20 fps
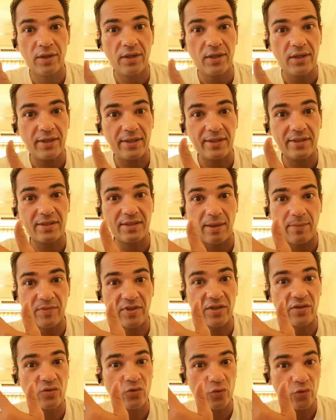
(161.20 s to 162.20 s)
and
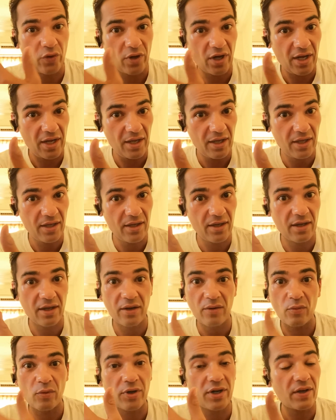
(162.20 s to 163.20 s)
something to drink
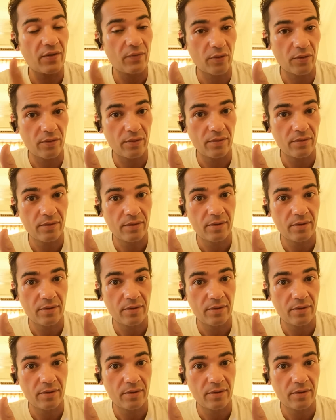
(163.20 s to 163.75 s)
and whatever,